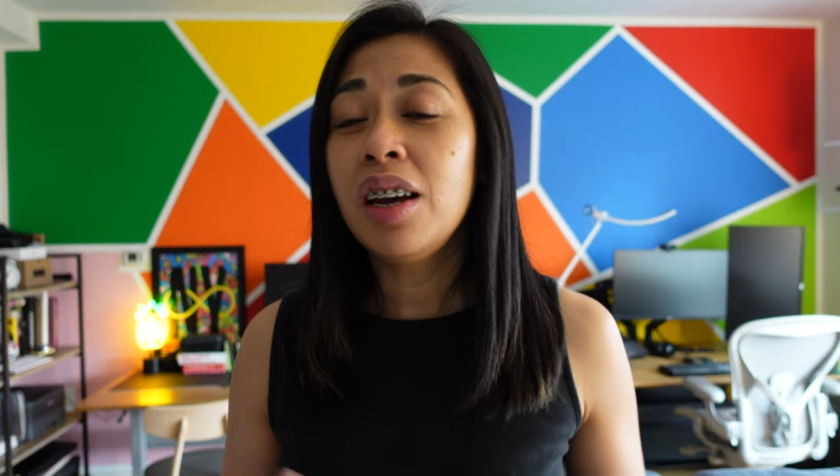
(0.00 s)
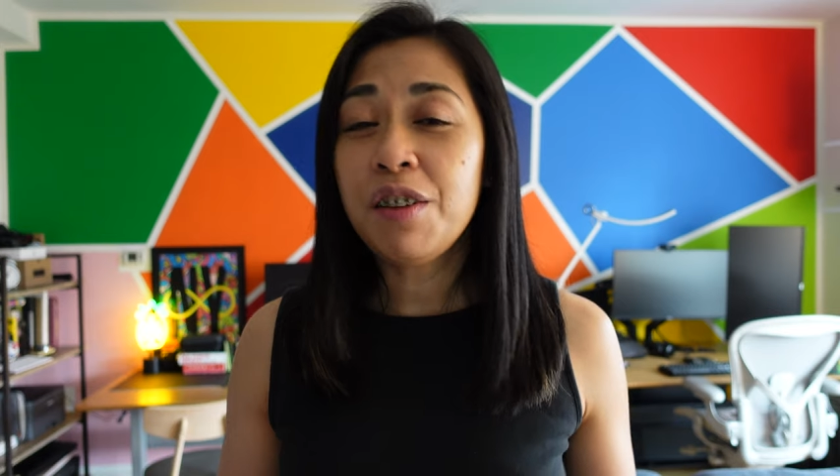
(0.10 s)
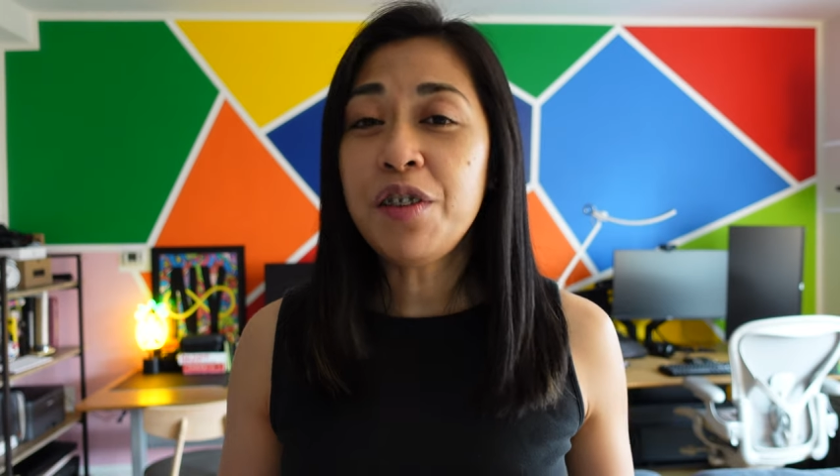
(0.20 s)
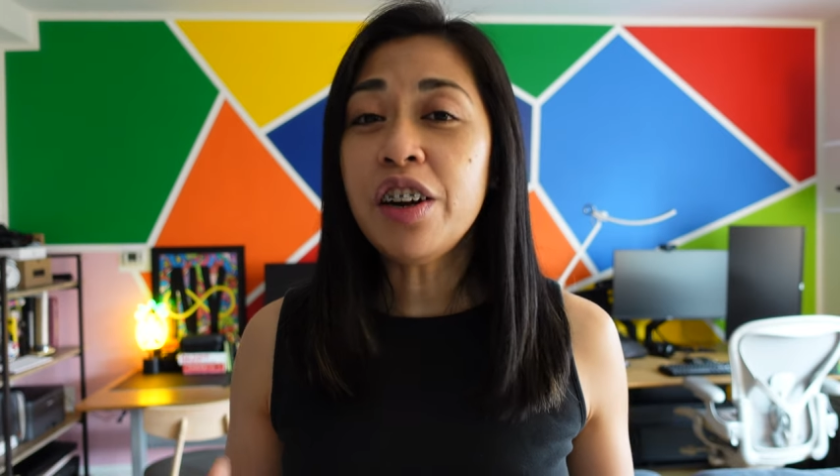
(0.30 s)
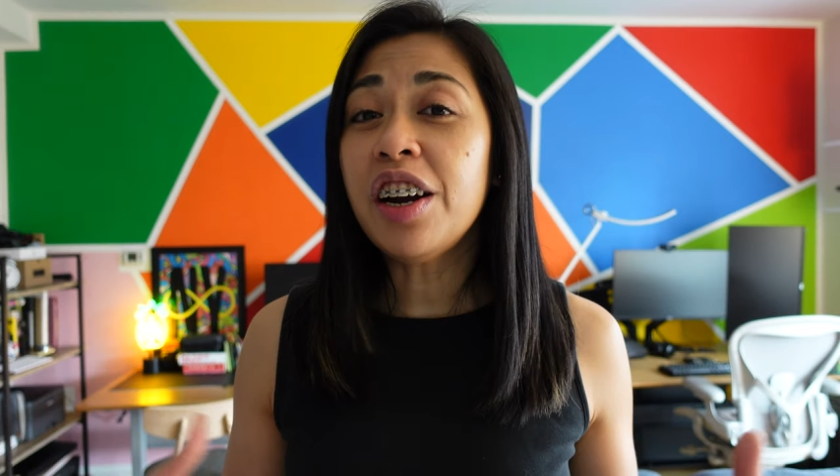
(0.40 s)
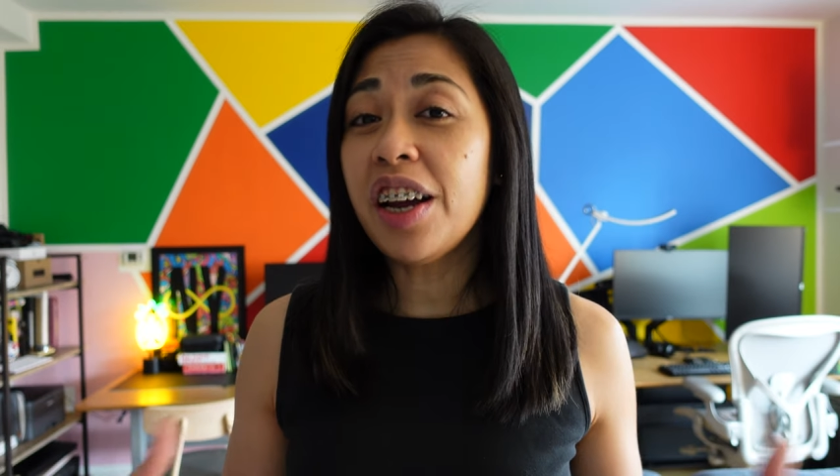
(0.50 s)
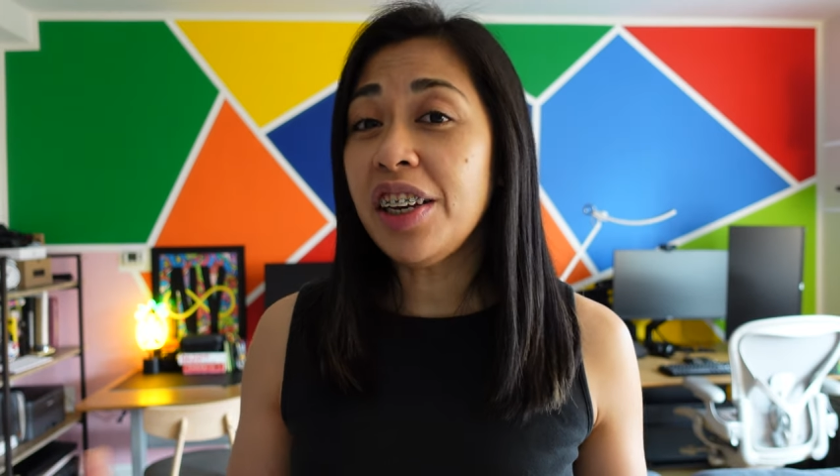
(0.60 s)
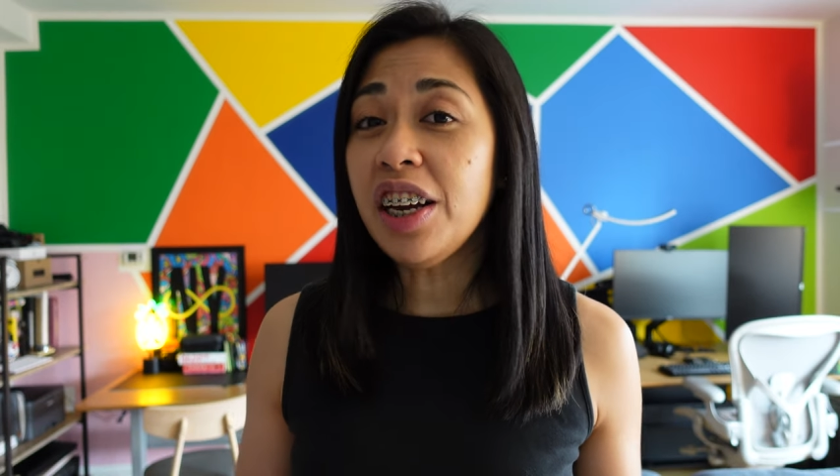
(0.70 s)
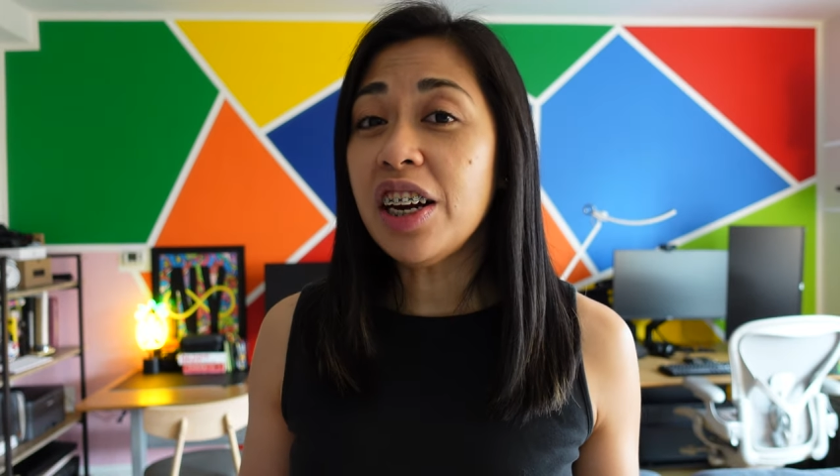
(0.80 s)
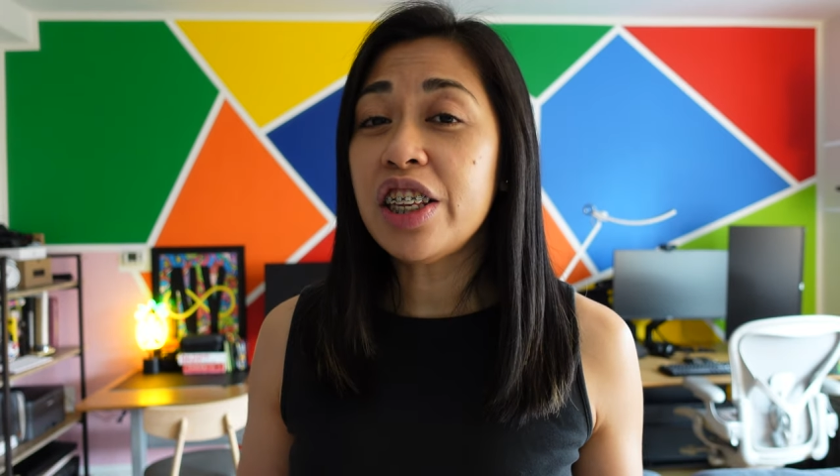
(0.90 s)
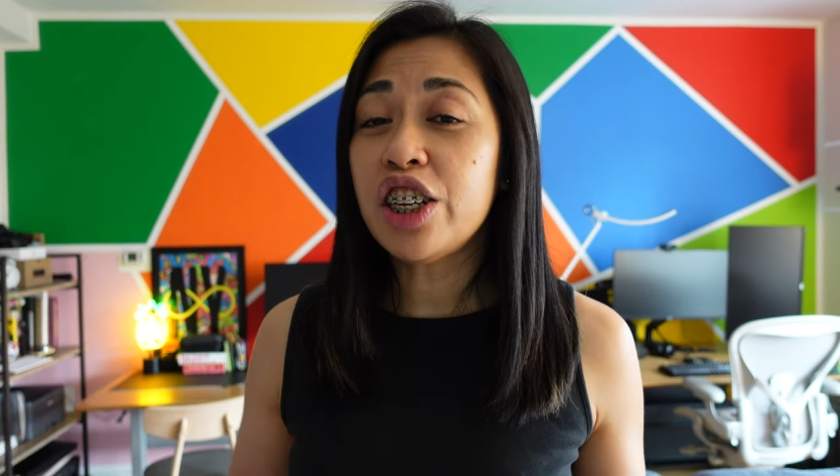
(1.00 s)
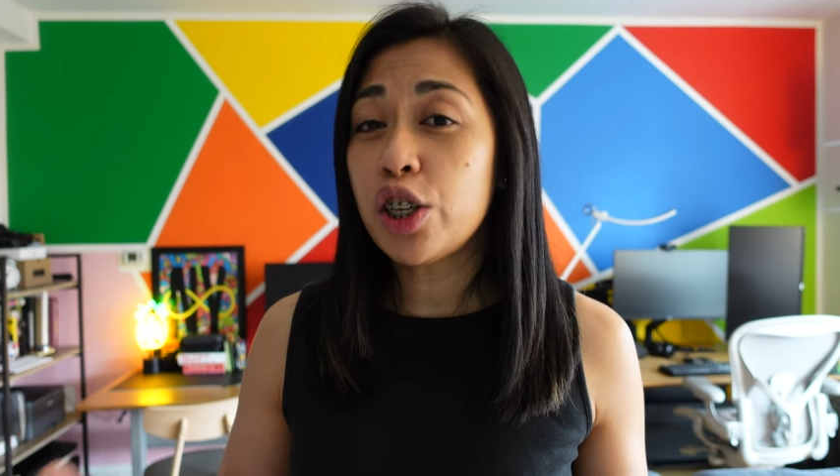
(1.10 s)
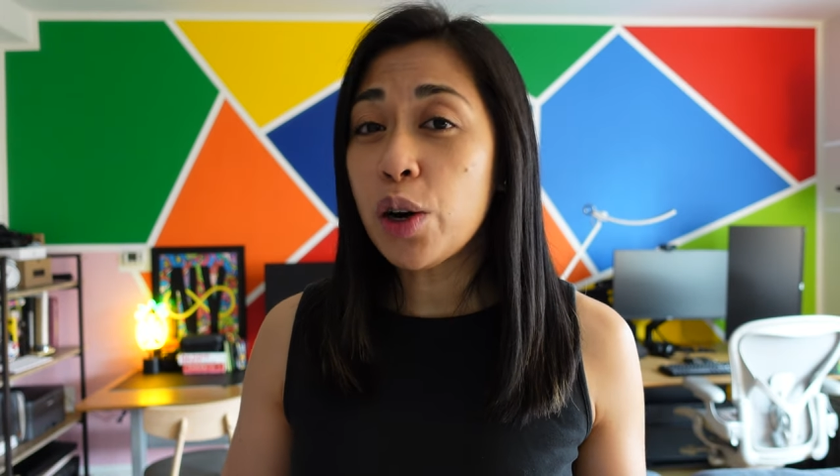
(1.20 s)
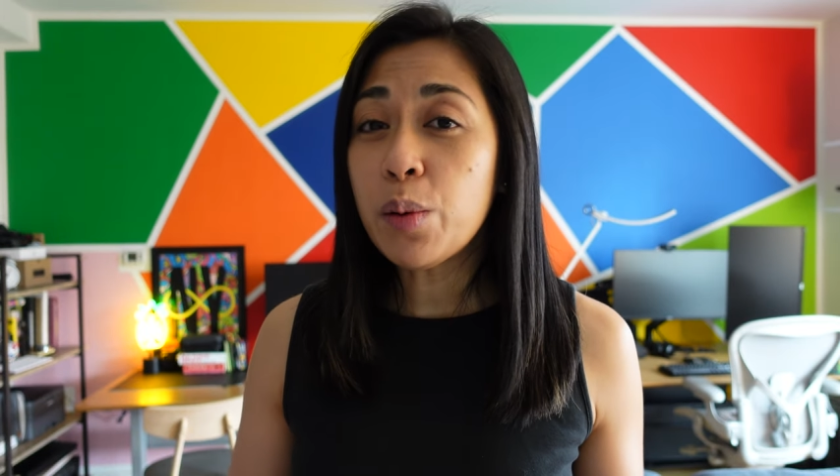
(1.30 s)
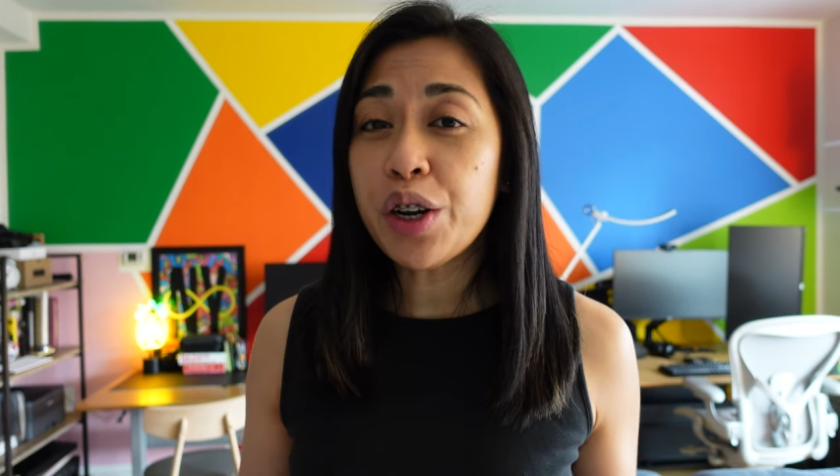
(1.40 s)
If there are any other
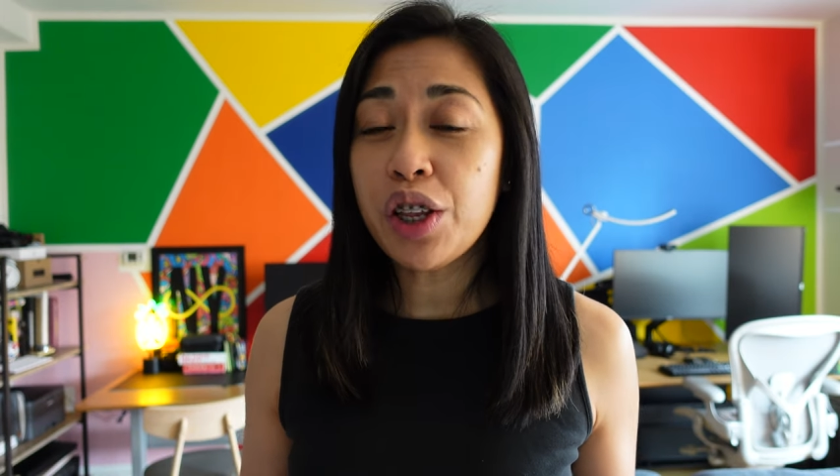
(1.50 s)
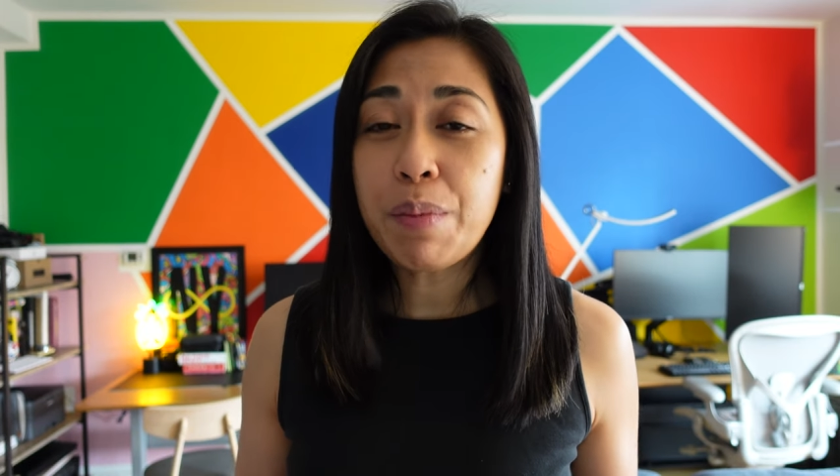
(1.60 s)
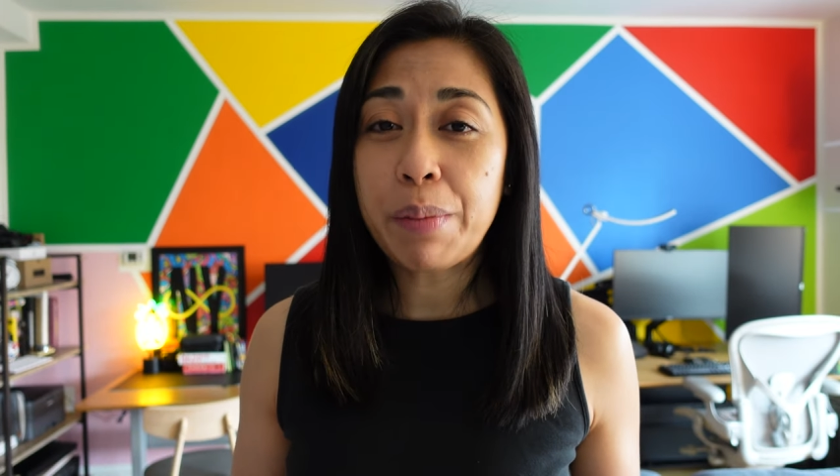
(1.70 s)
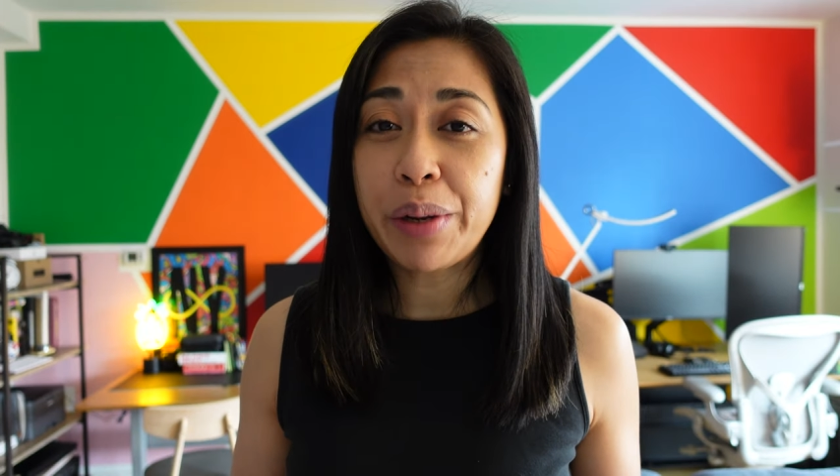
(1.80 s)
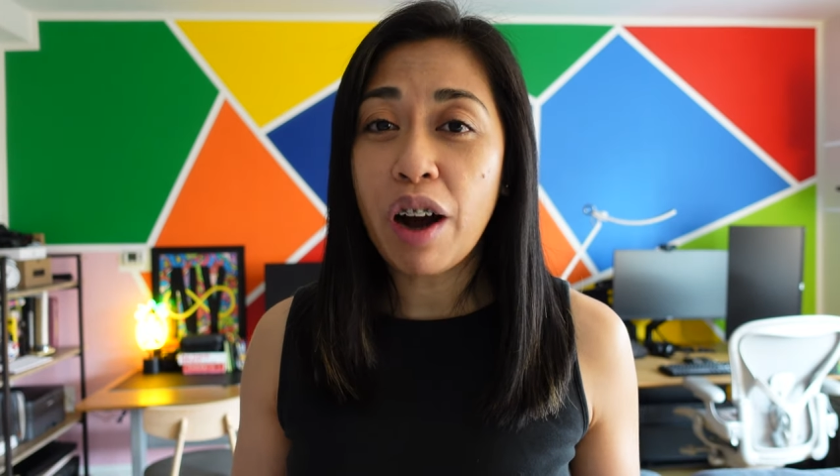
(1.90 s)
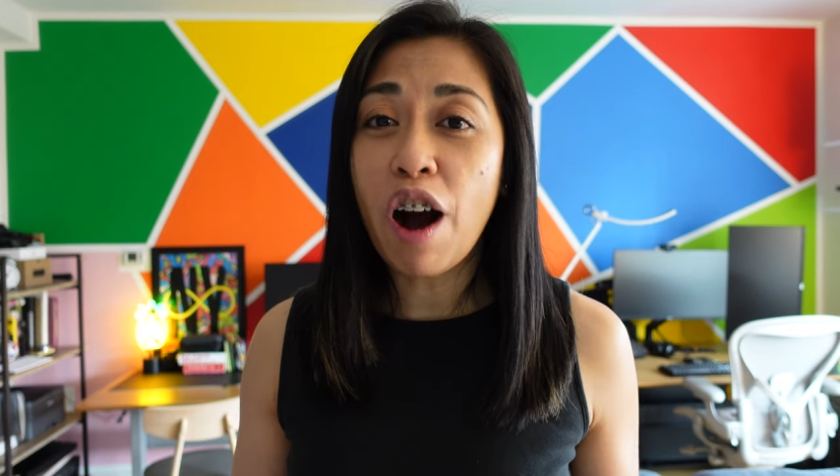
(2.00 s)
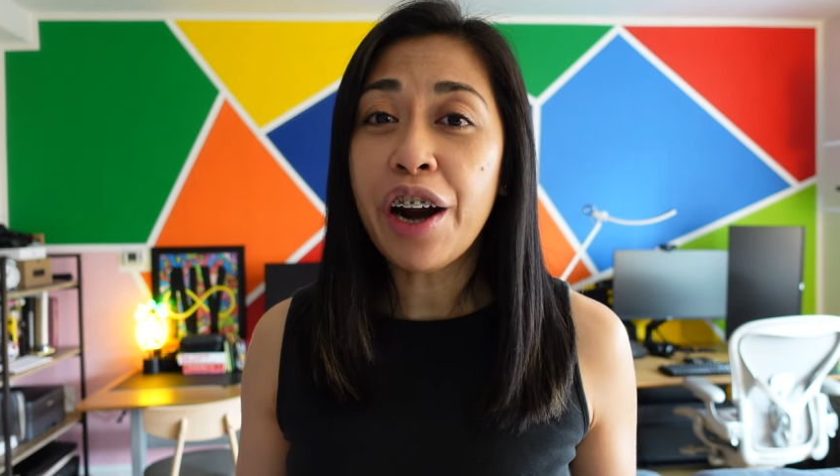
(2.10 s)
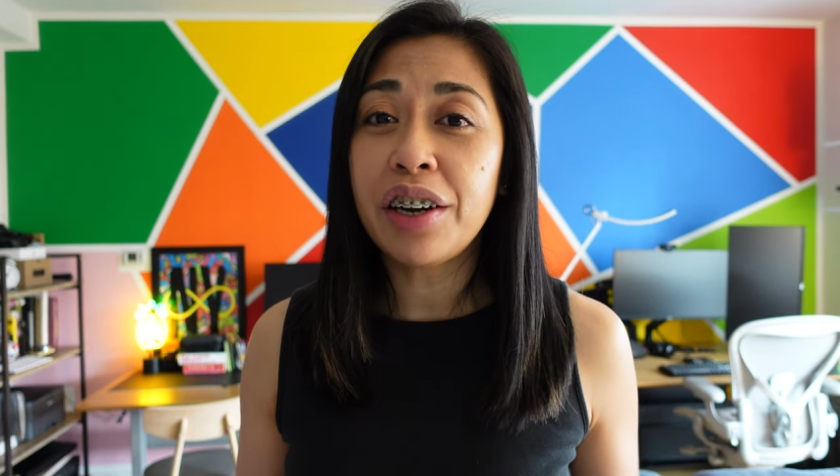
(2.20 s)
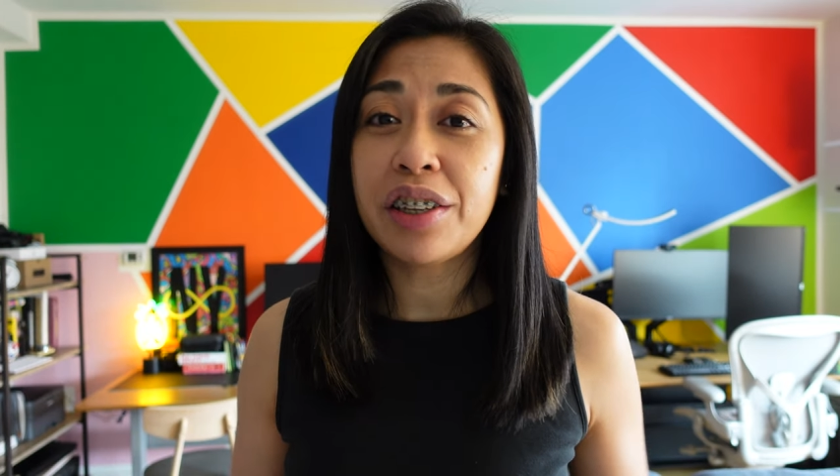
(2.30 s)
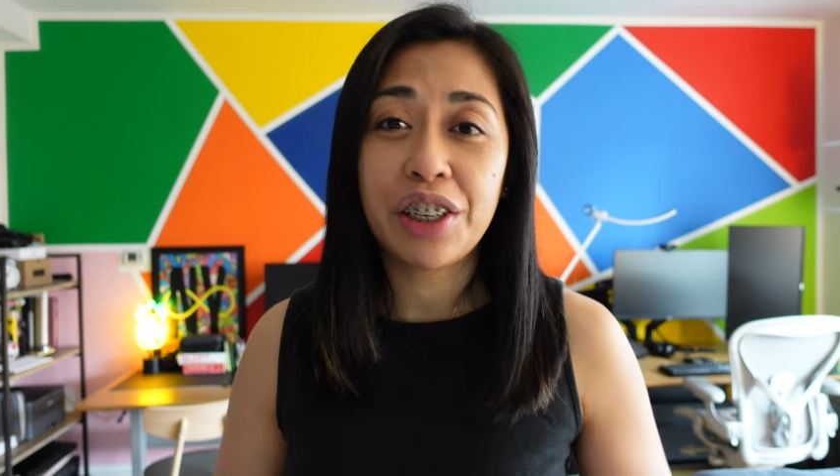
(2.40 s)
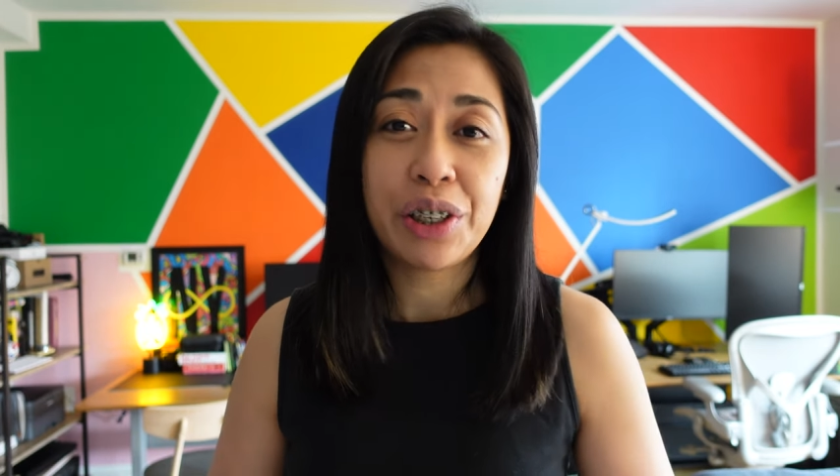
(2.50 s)
noteworthy public art that